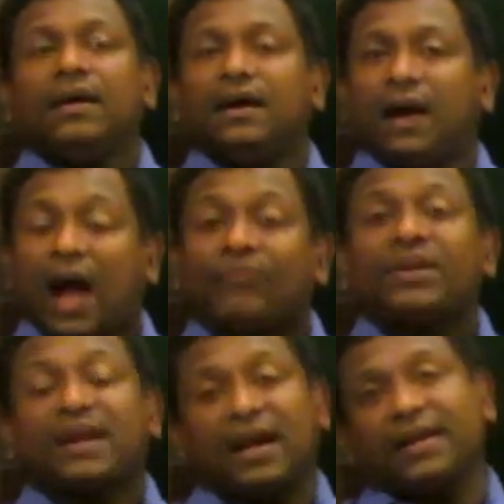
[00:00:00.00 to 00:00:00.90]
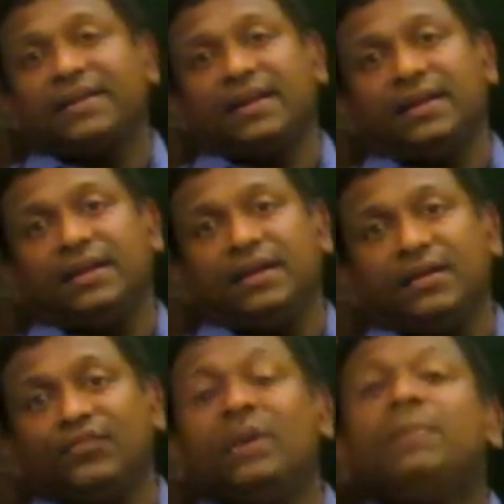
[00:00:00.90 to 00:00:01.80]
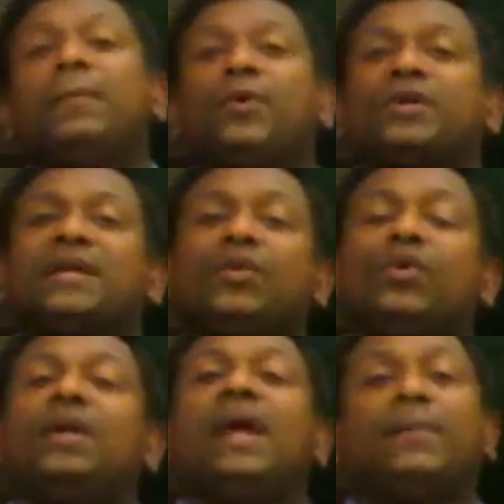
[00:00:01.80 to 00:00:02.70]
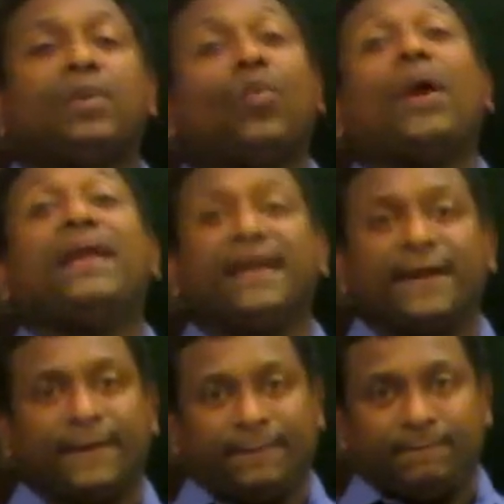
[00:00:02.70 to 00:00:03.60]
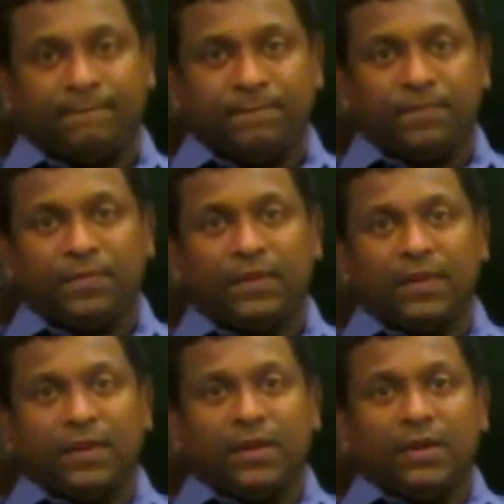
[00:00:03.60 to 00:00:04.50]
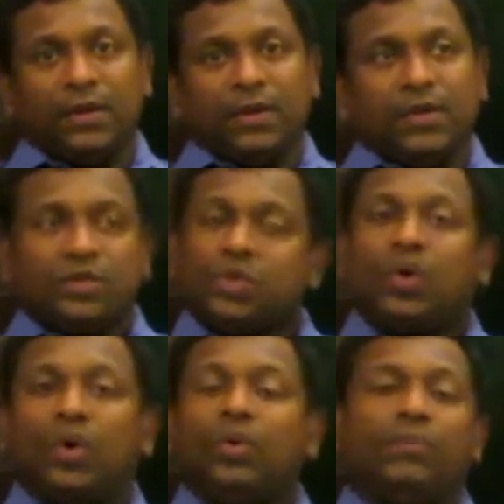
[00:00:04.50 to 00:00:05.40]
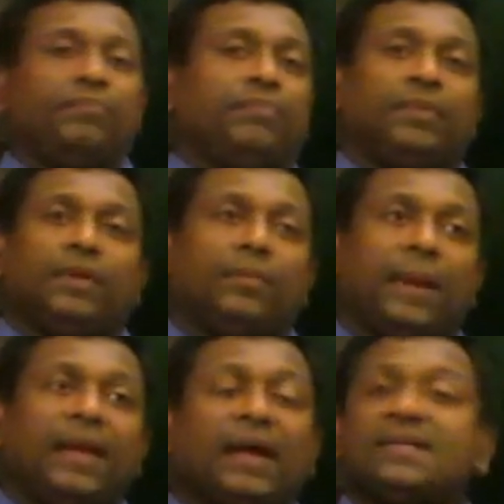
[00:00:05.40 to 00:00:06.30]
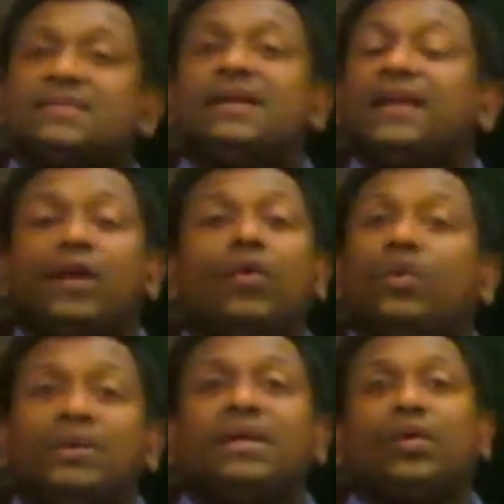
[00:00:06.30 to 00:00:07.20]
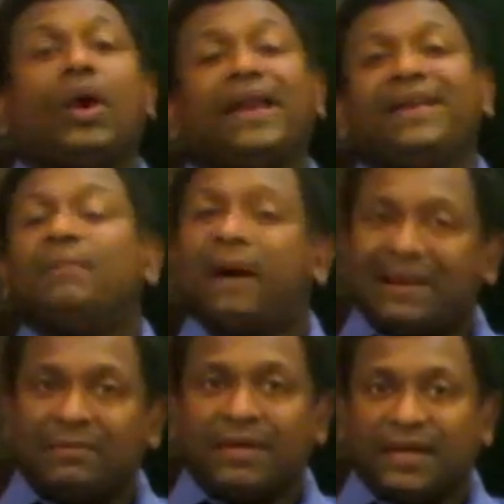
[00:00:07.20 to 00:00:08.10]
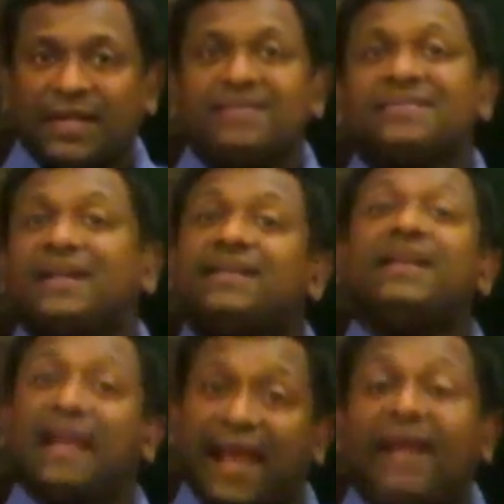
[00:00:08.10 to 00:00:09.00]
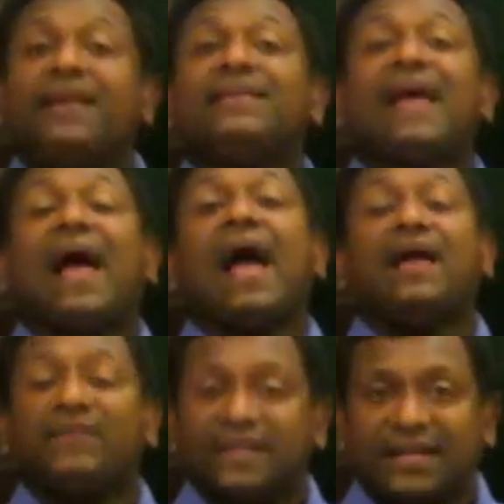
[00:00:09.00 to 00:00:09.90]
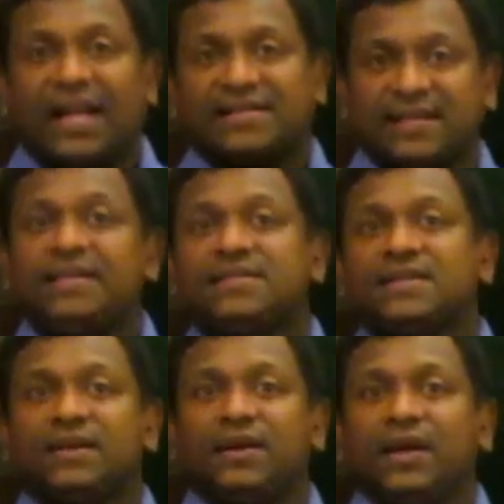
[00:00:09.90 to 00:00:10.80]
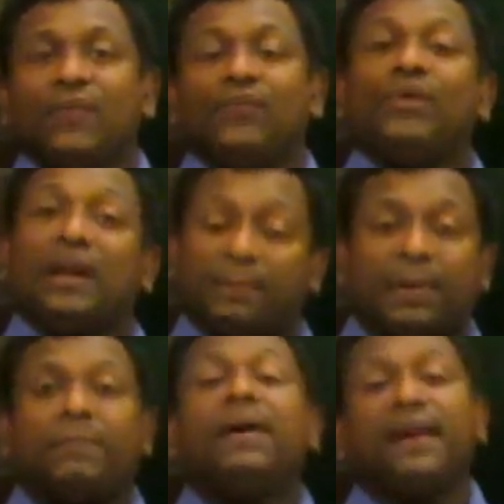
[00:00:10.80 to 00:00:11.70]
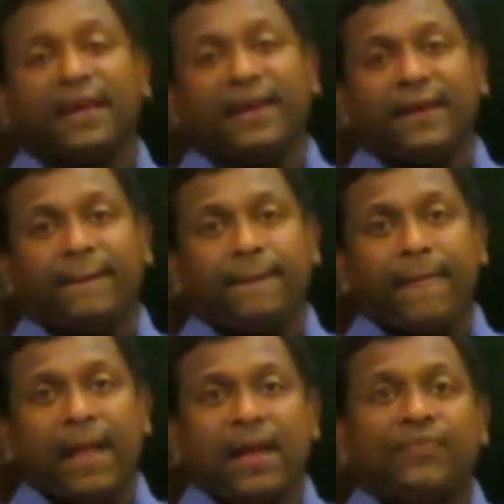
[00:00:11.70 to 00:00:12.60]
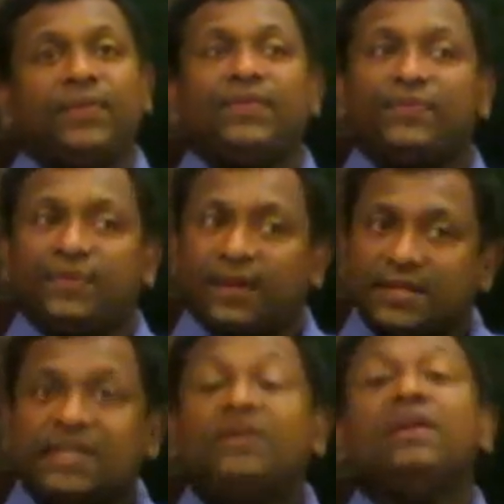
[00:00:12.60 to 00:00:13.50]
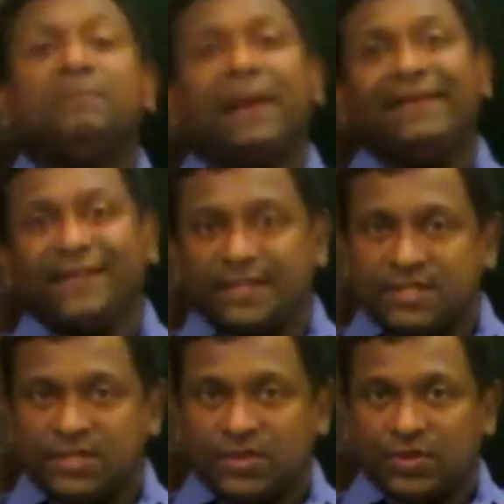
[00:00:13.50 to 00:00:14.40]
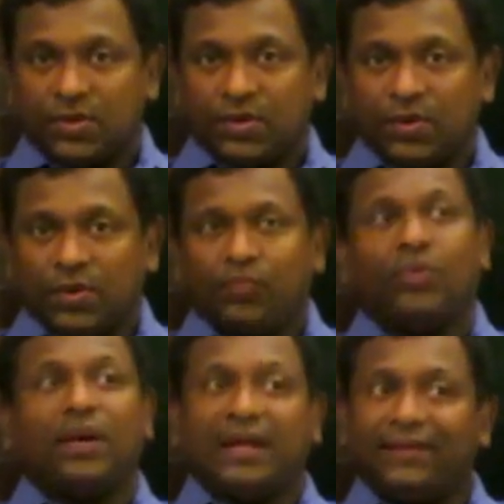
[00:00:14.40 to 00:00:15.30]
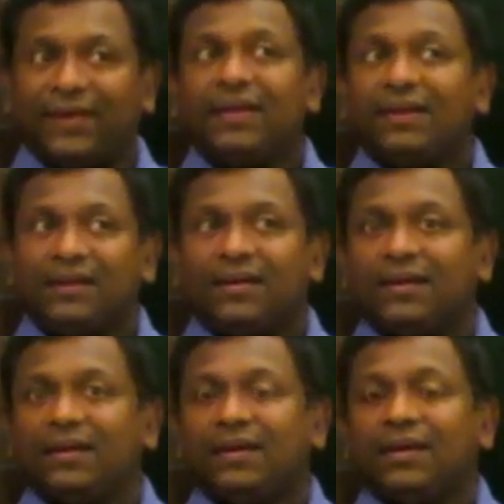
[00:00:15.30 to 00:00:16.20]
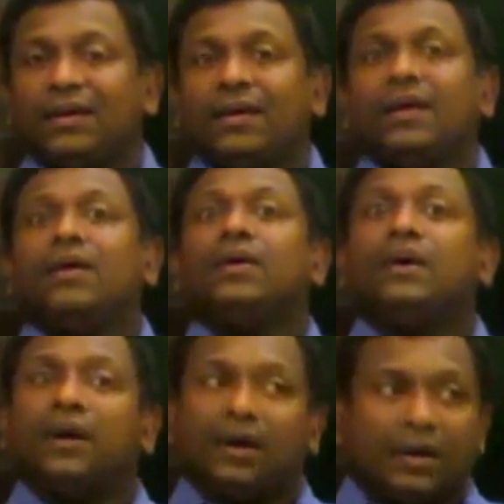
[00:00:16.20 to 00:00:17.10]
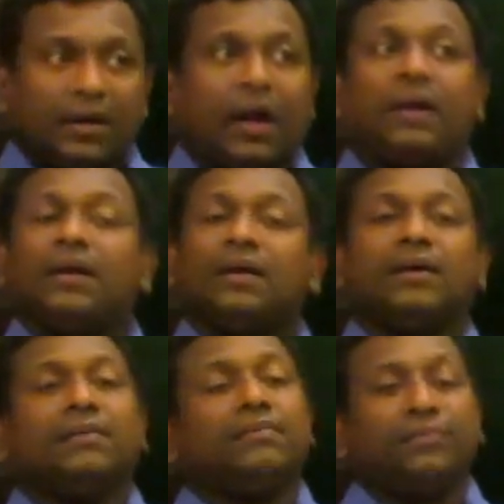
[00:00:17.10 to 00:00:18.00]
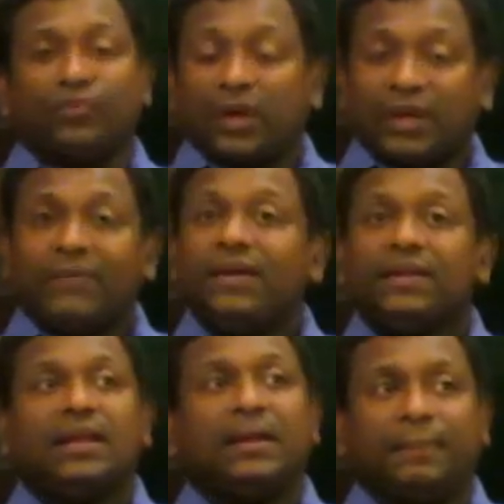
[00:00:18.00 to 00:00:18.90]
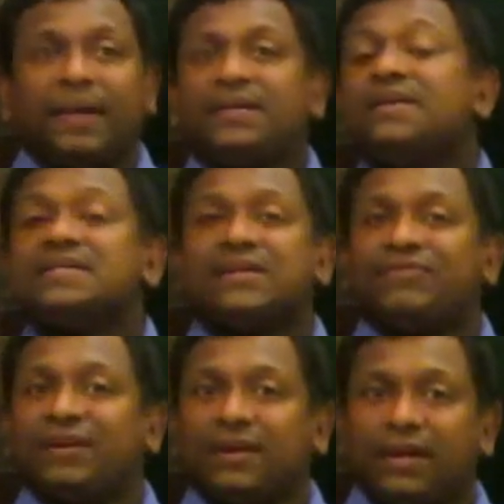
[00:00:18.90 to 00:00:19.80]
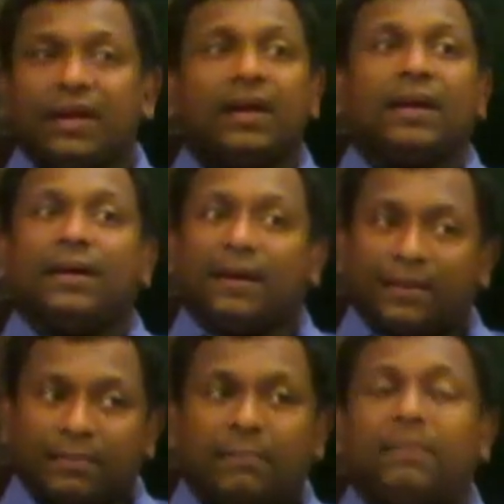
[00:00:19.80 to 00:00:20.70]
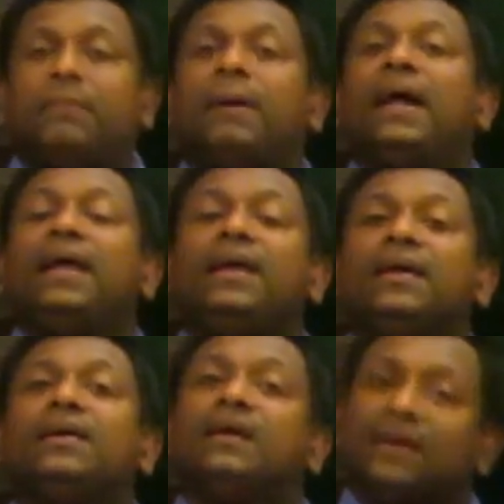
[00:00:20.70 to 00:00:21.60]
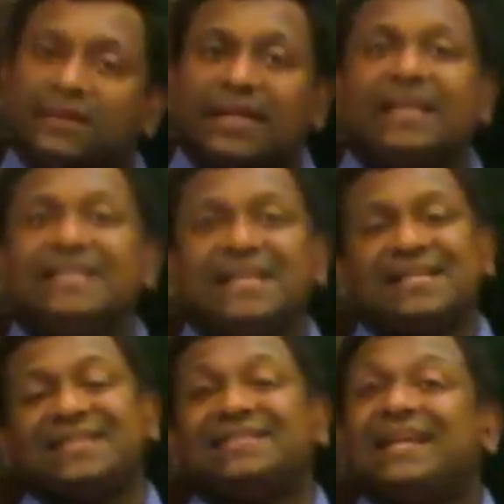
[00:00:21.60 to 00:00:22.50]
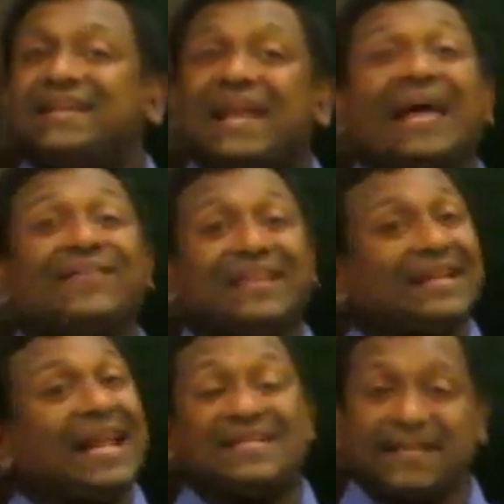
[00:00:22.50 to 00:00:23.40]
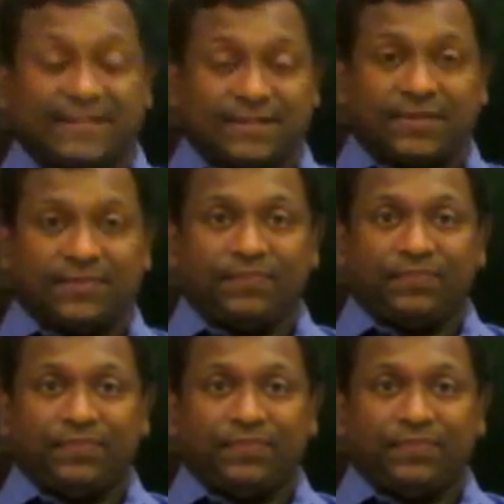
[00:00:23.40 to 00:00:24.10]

after collecting will be potent only up to 1 year. So, by considering all the quality parameters dealt in again in the Ayurvedic classics, we are preparing these genuine medicines for giving the patient suffering by the diseases dealt in Ayurvedic classics.